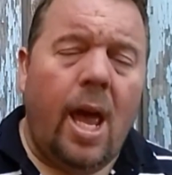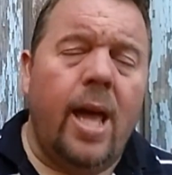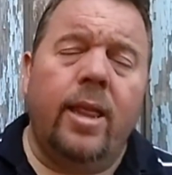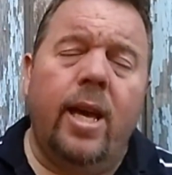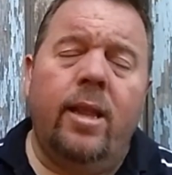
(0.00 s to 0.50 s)

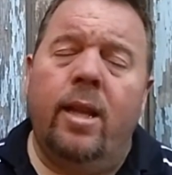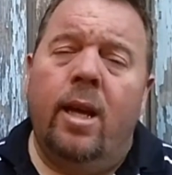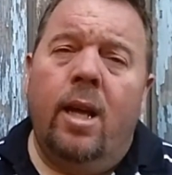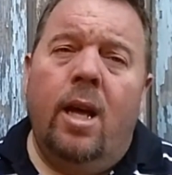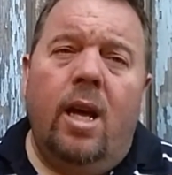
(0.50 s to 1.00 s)
And then
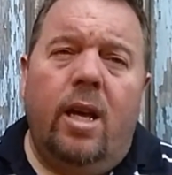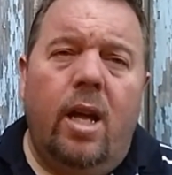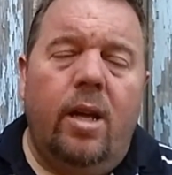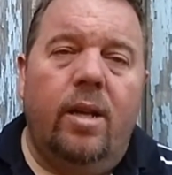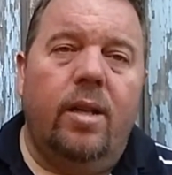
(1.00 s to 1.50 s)

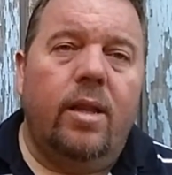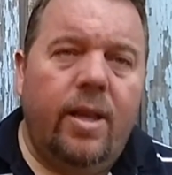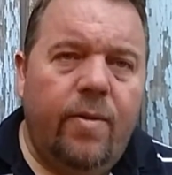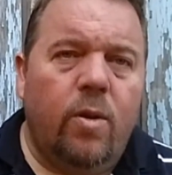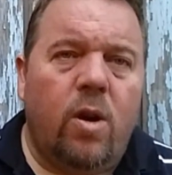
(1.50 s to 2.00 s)
uh,
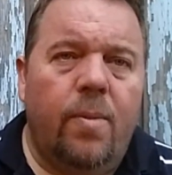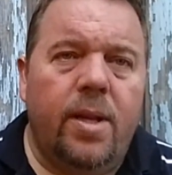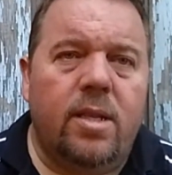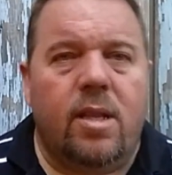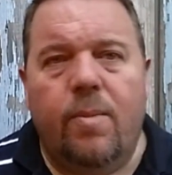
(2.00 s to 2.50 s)
leave your
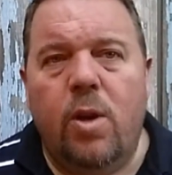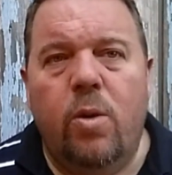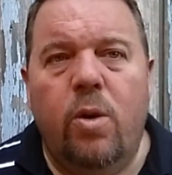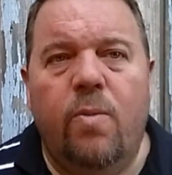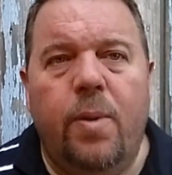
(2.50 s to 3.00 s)
comments. Tell me who
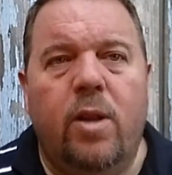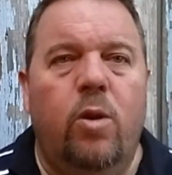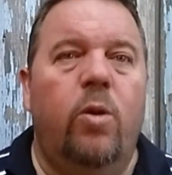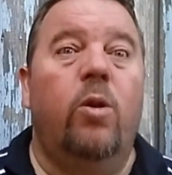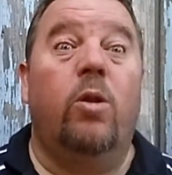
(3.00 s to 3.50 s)
you picked,
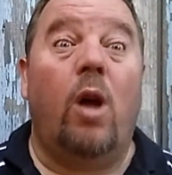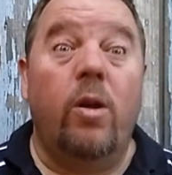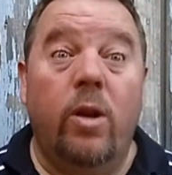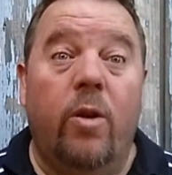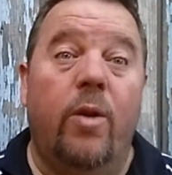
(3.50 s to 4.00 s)
who you
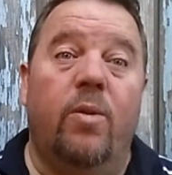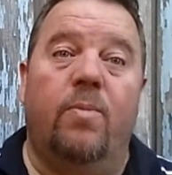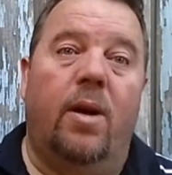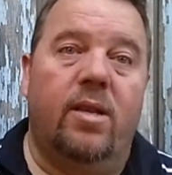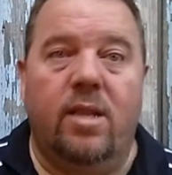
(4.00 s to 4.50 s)
don't agree
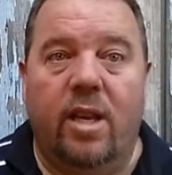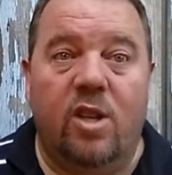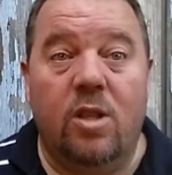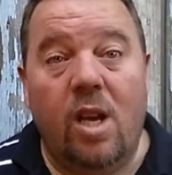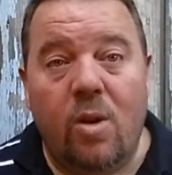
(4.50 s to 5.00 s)
with my
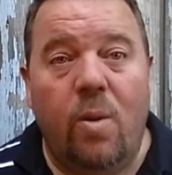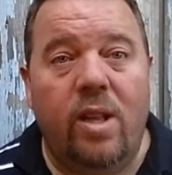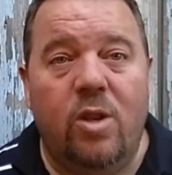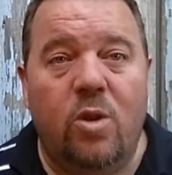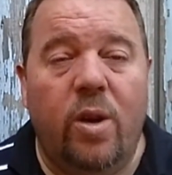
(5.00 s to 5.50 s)
selections. I quite
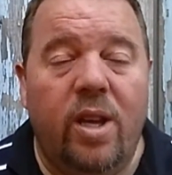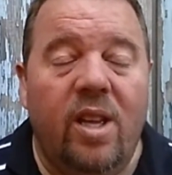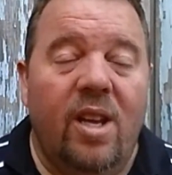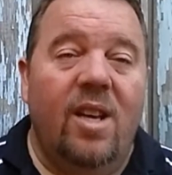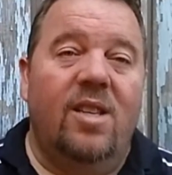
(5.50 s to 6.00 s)
enjoy
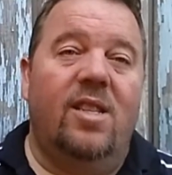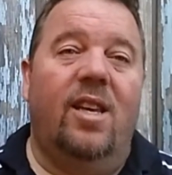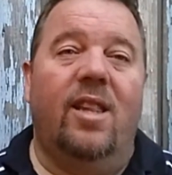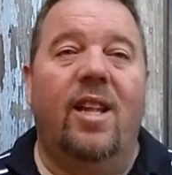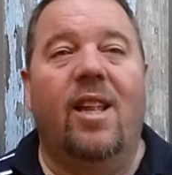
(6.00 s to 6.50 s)

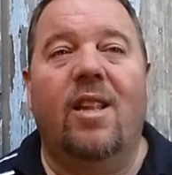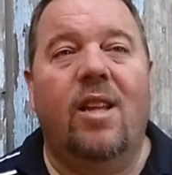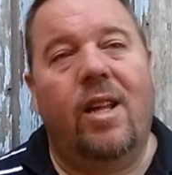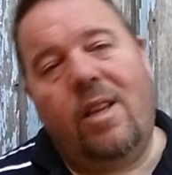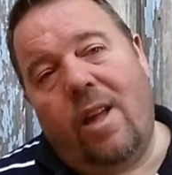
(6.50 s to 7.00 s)
seeing that. On
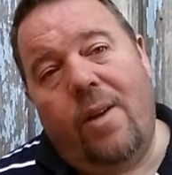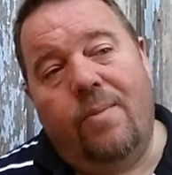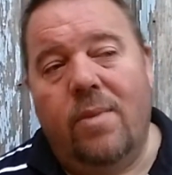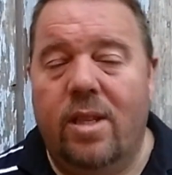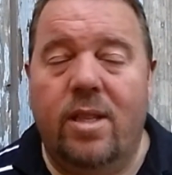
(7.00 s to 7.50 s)
uh, you know,
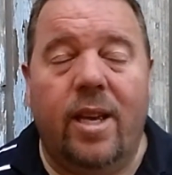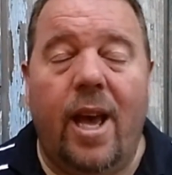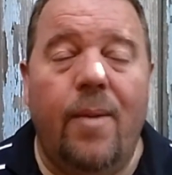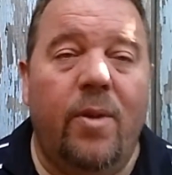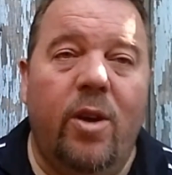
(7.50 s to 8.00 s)
this is a
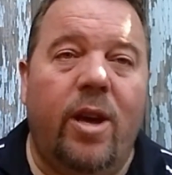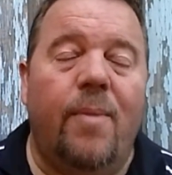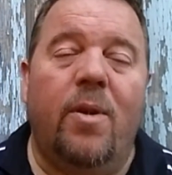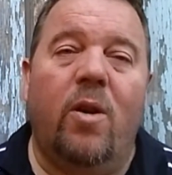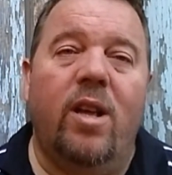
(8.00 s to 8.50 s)
game where you
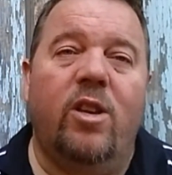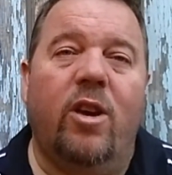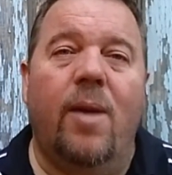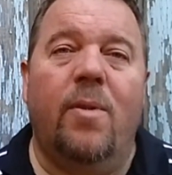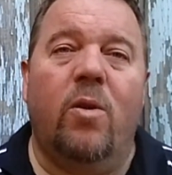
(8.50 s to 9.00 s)
can be right and you
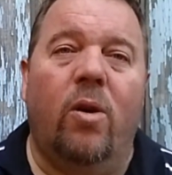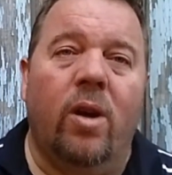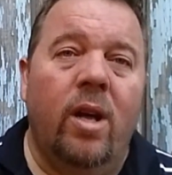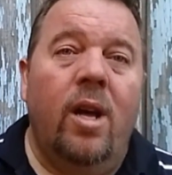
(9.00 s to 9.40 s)
can be wrong.